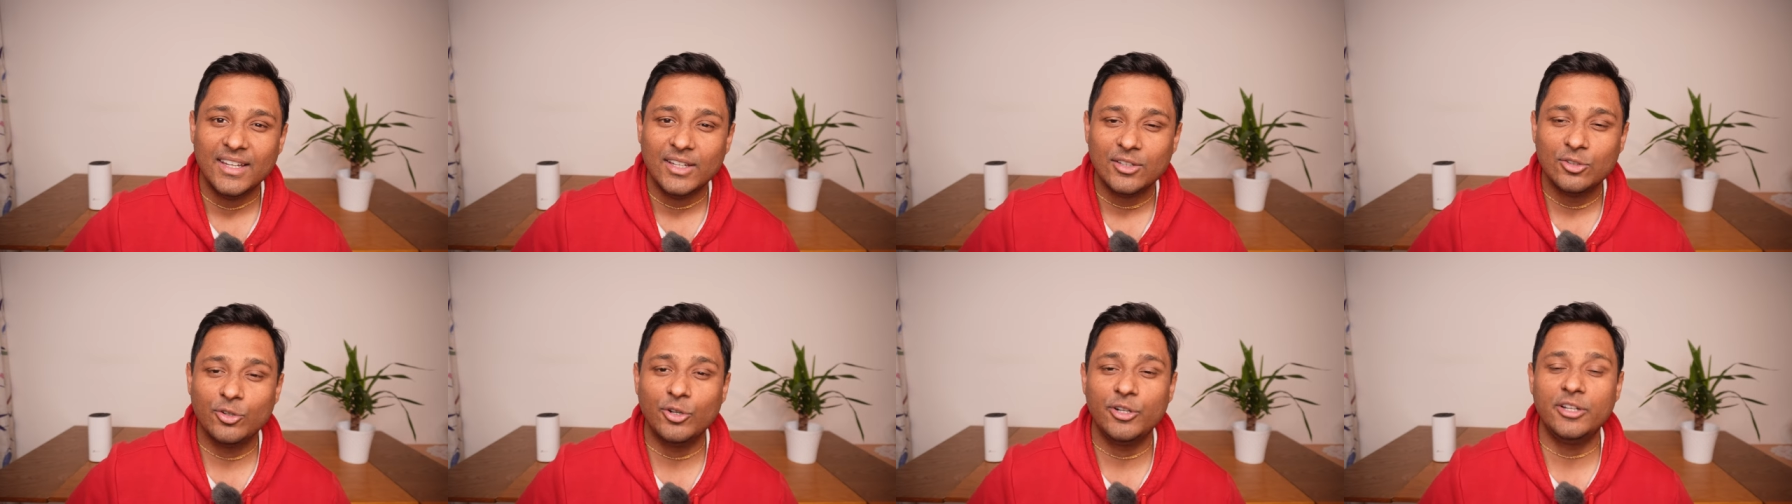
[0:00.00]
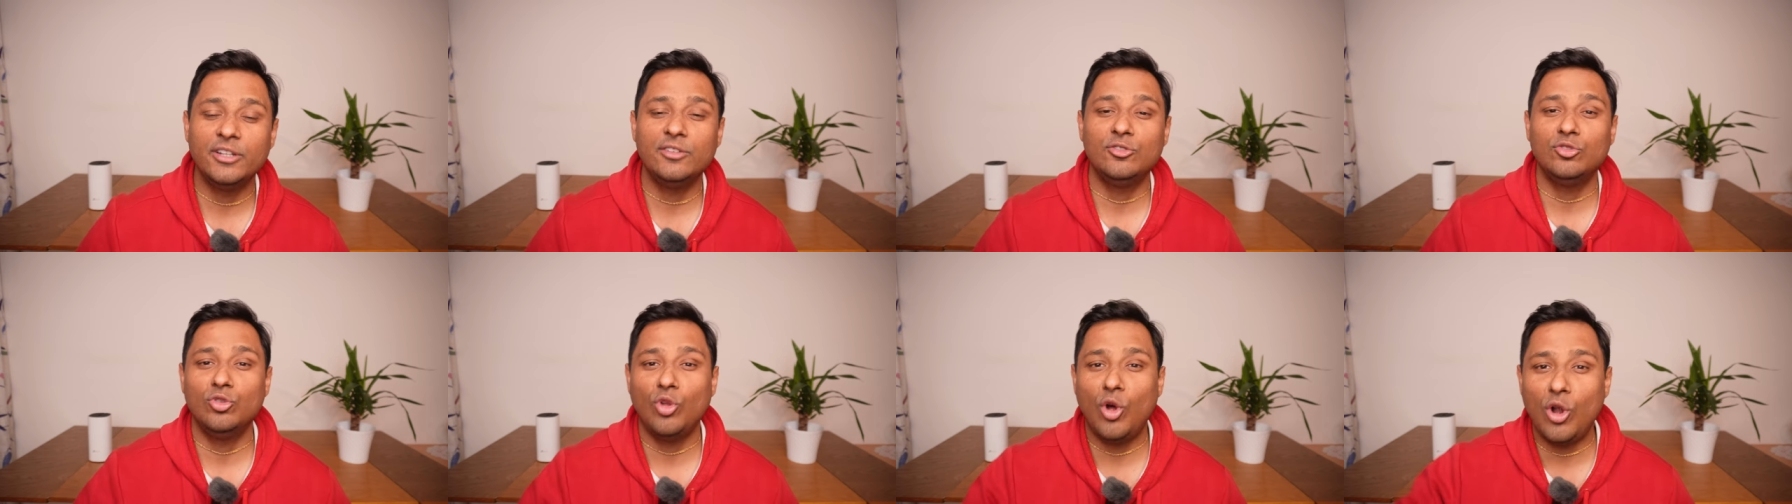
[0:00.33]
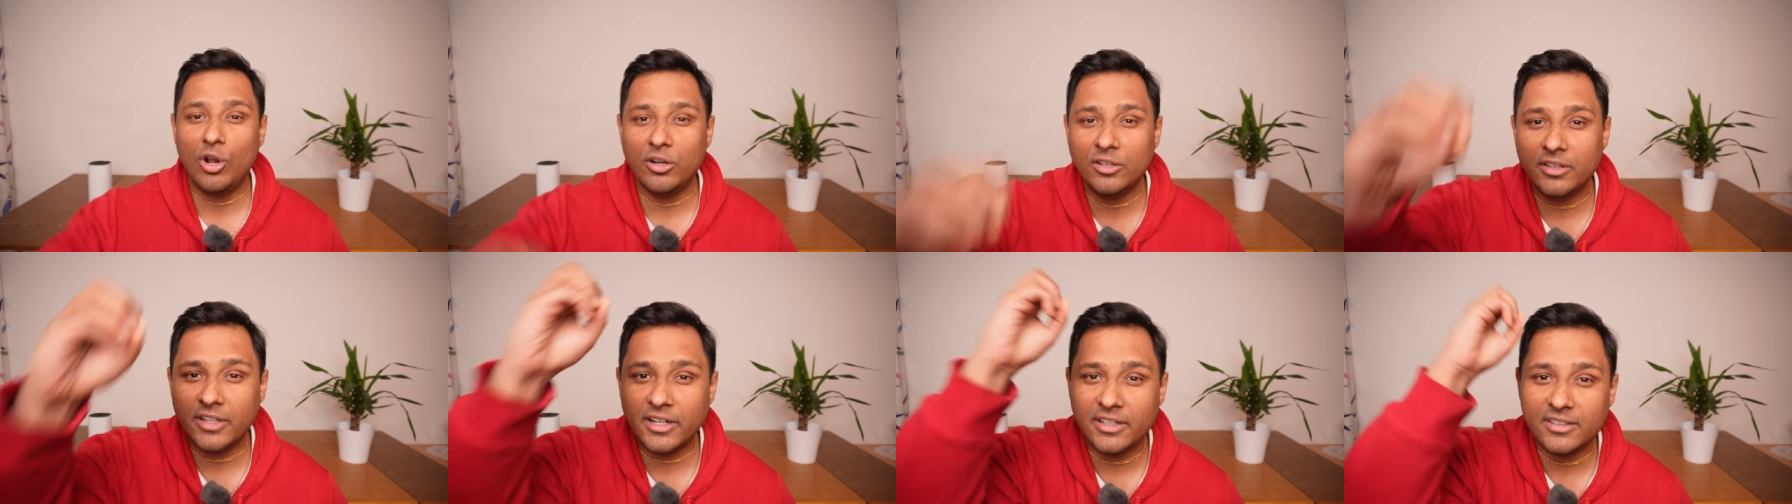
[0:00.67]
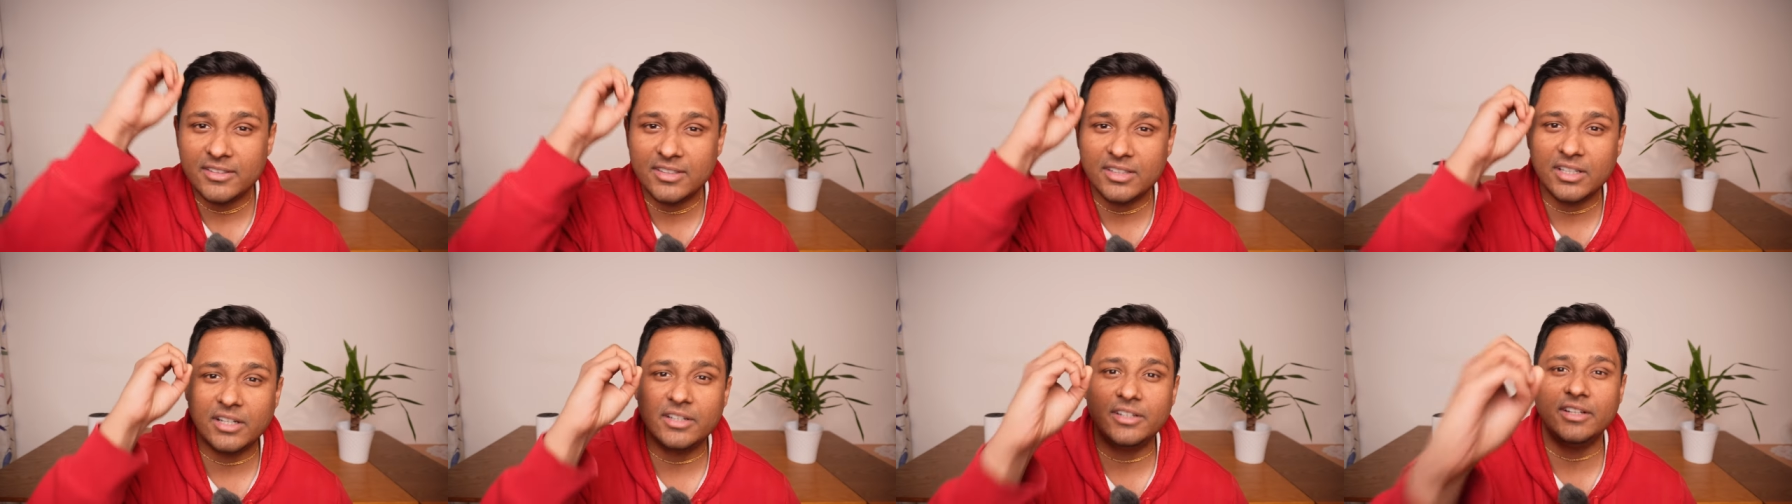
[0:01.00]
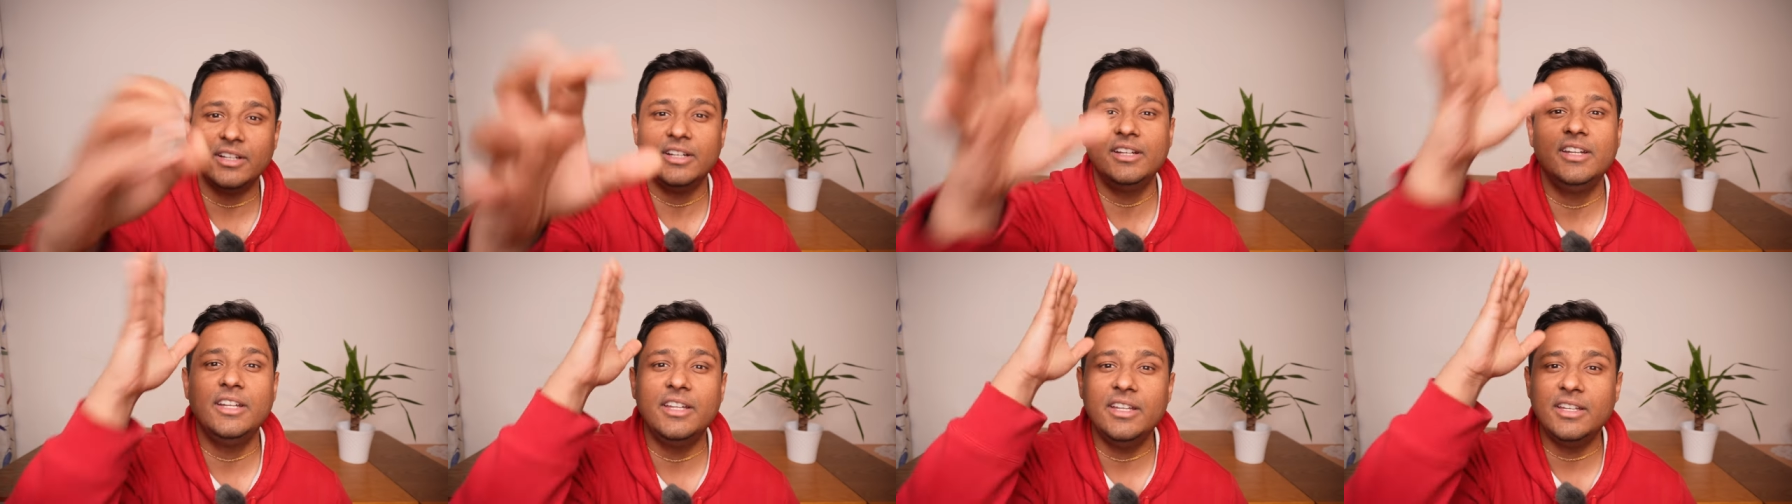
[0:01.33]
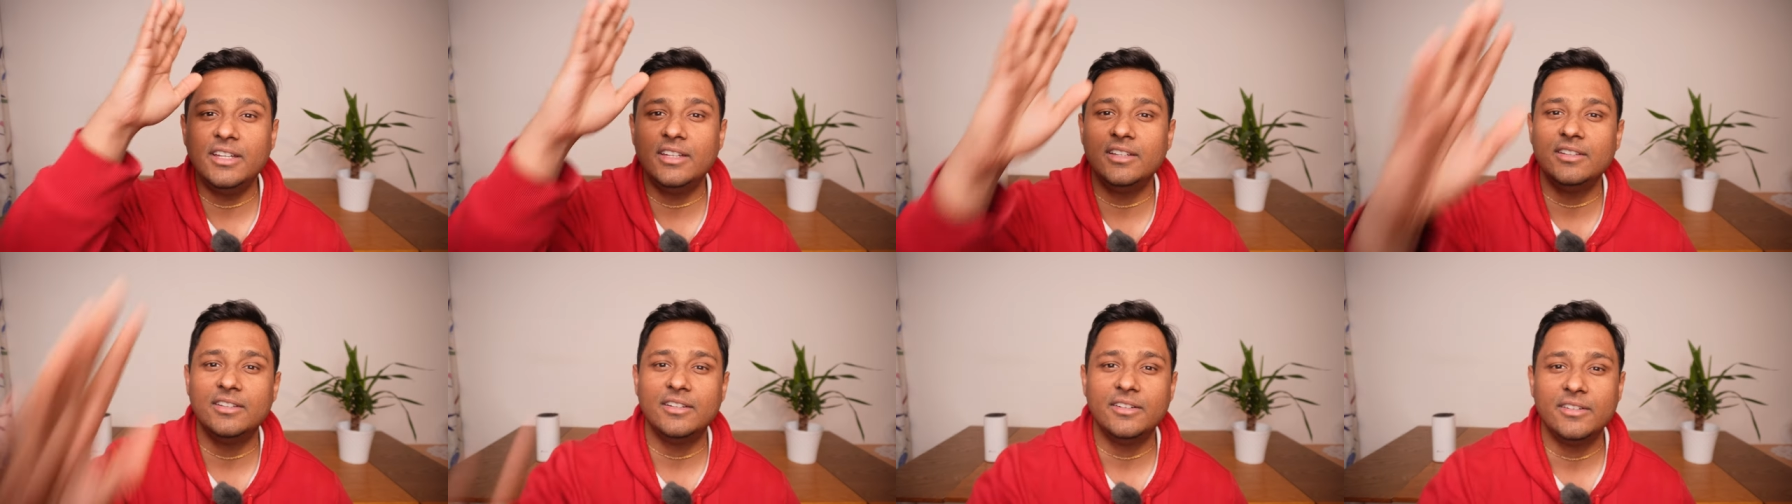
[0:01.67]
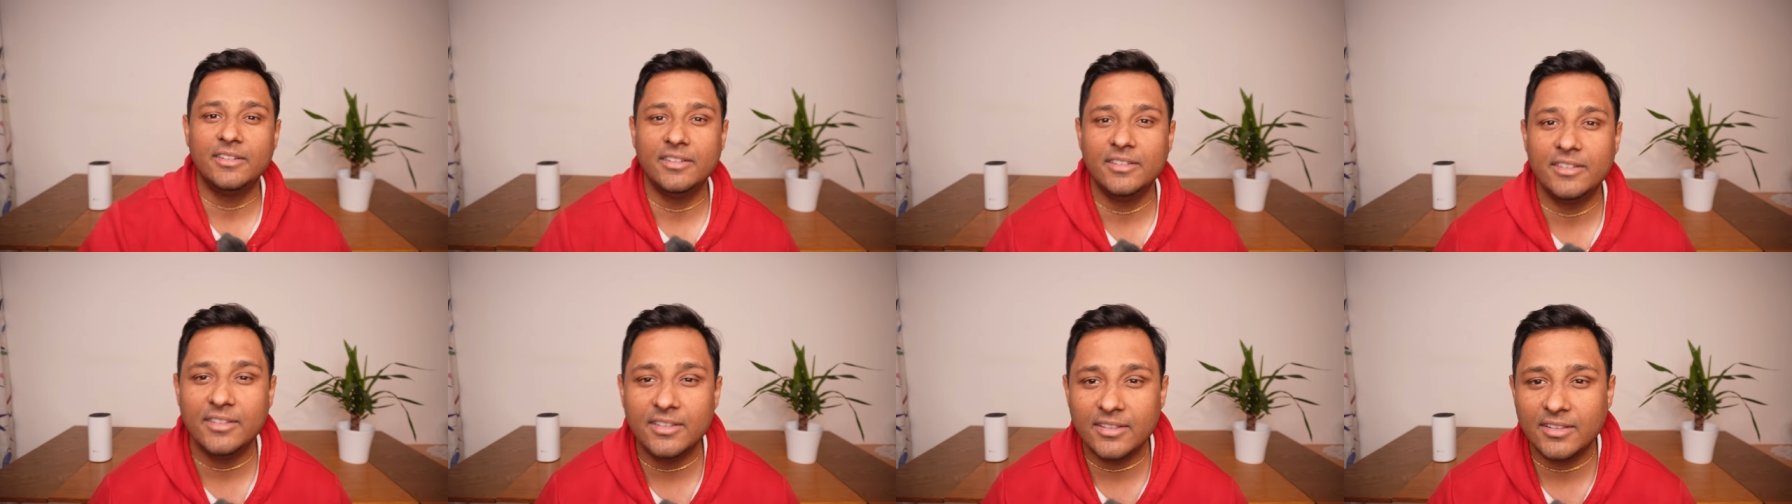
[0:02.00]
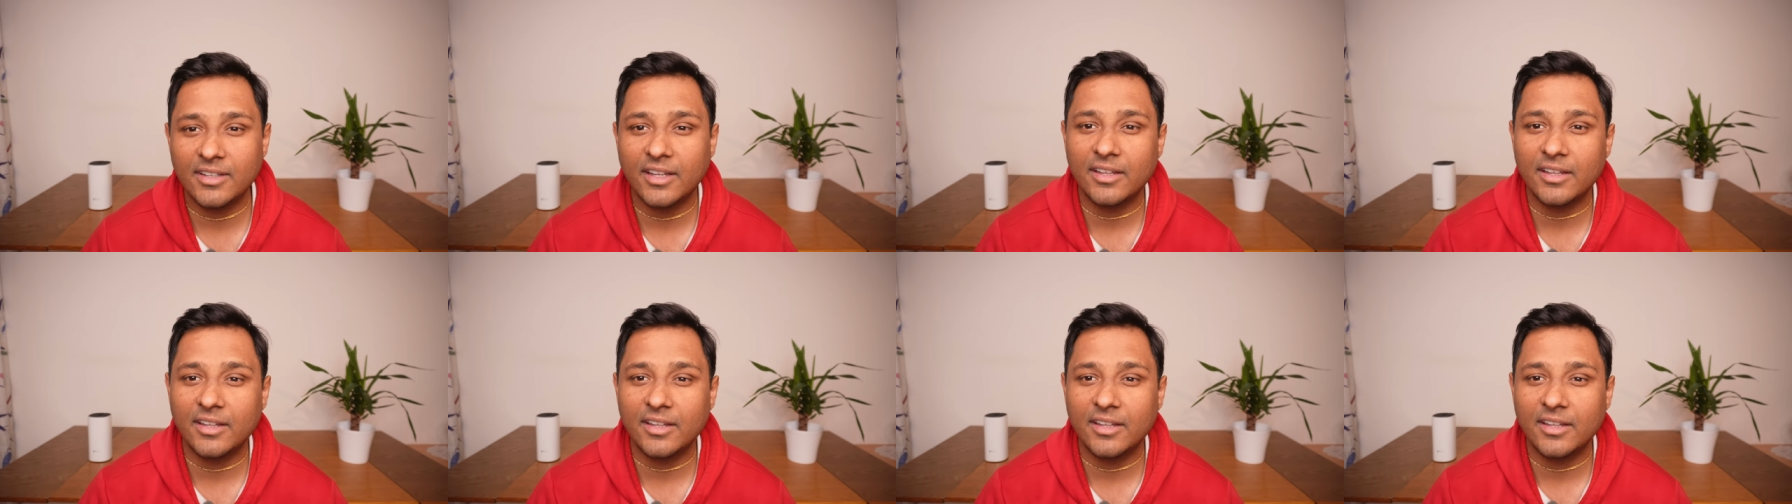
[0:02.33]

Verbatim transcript: So it is not that suddenly the disease